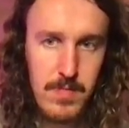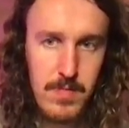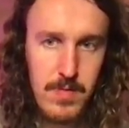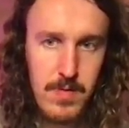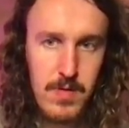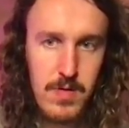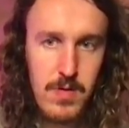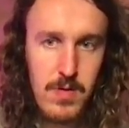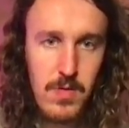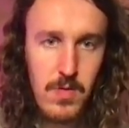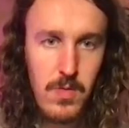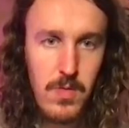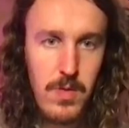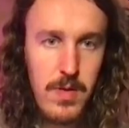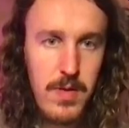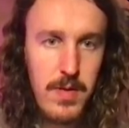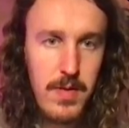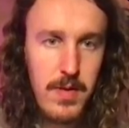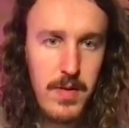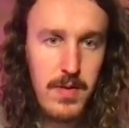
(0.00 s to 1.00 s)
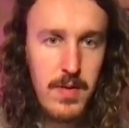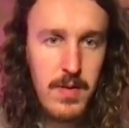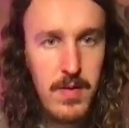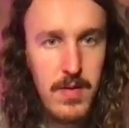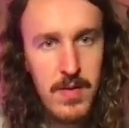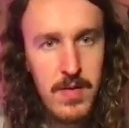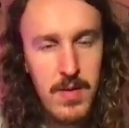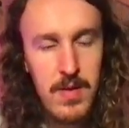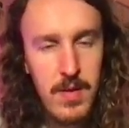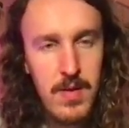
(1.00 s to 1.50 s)
Cool.
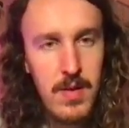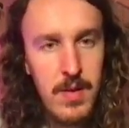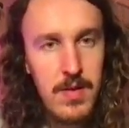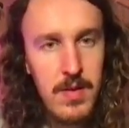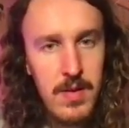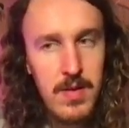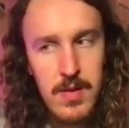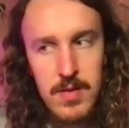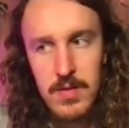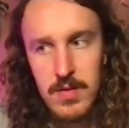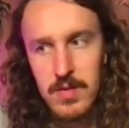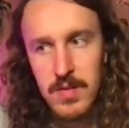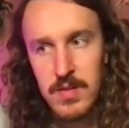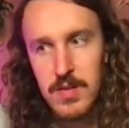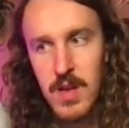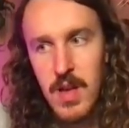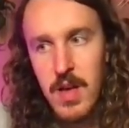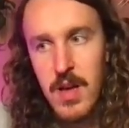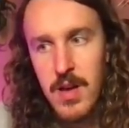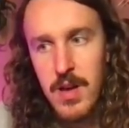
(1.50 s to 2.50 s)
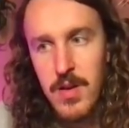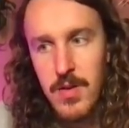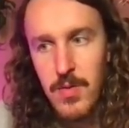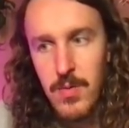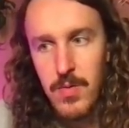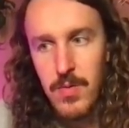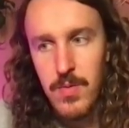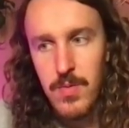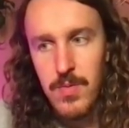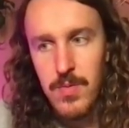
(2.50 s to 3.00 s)
So,
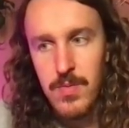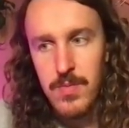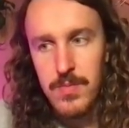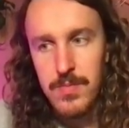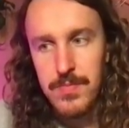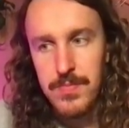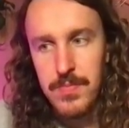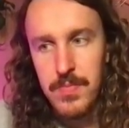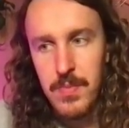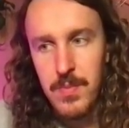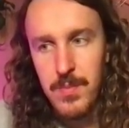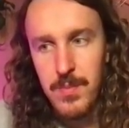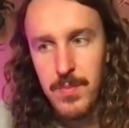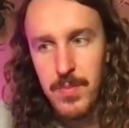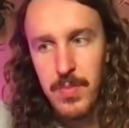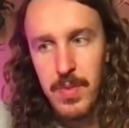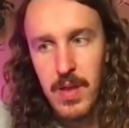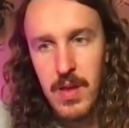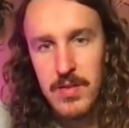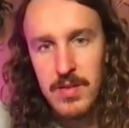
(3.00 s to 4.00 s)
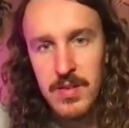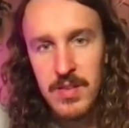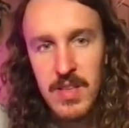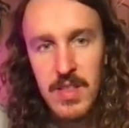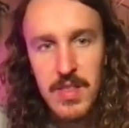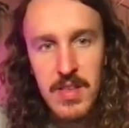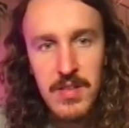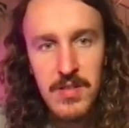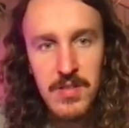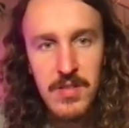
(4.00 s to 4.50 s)
as I
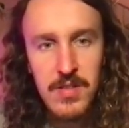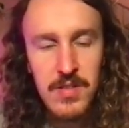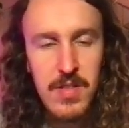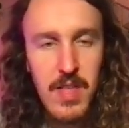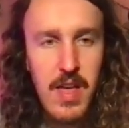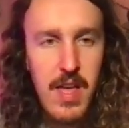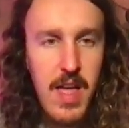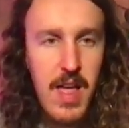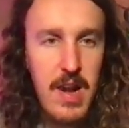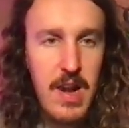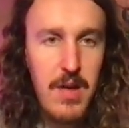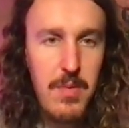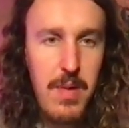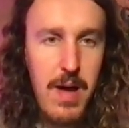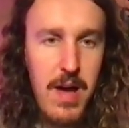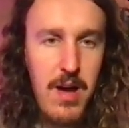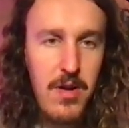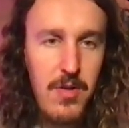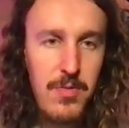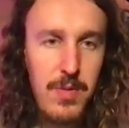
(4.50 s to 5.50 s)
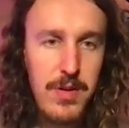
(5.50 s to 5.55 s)
said, this is just the hello world.